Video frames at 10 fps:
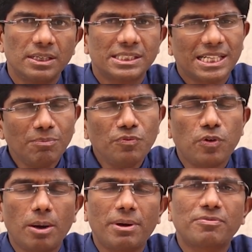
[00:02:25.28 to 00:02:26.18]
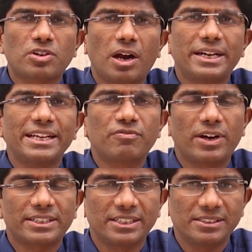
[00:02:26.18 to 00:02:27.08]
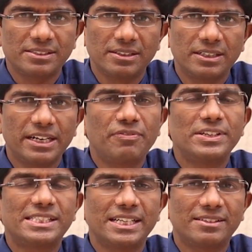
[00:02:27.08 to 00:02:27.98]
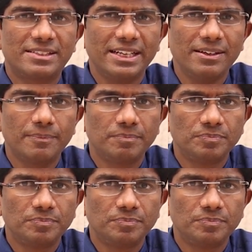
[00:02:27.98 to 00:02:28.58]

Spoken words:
some form of clotting factors deficiency